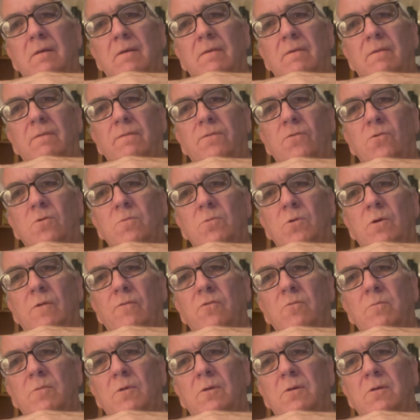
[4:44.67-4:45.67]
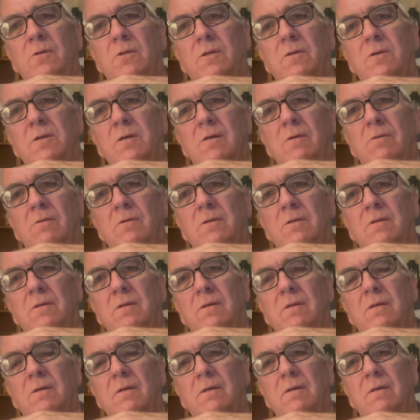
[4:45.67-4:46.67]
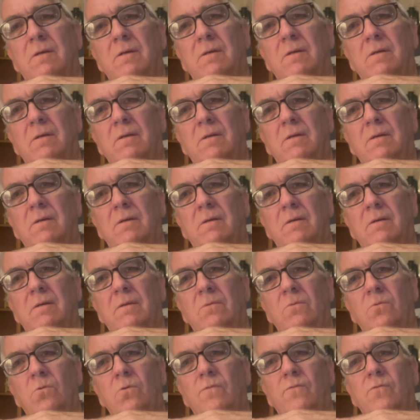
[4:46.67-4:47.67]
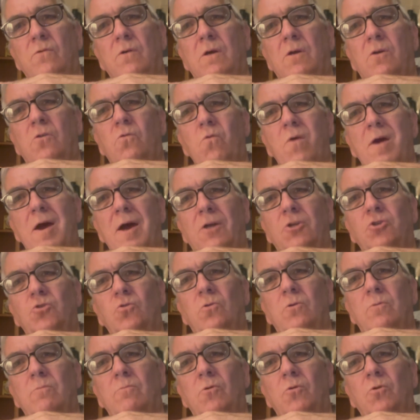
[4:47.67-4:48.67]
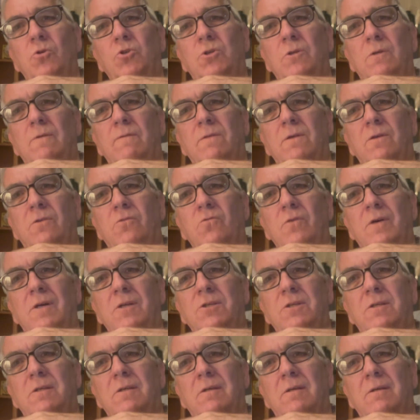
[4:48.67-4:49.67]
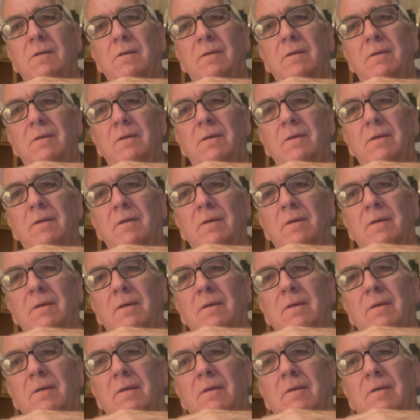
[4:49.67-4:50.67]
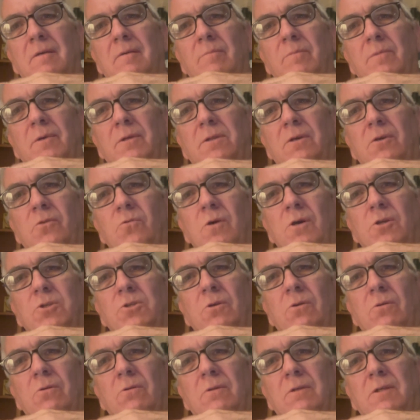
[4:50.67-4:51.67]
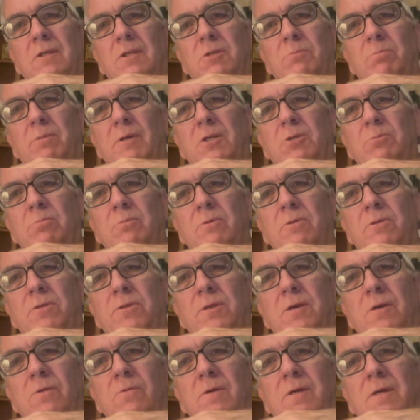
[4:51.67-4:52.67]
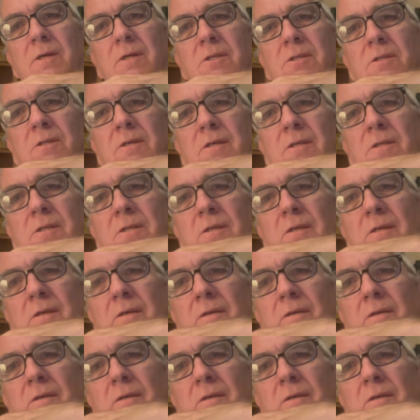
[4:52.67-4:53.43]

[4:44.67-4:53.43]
formed over millions of years, over a gradual motion of the crust. But the crustal displacement theory is this.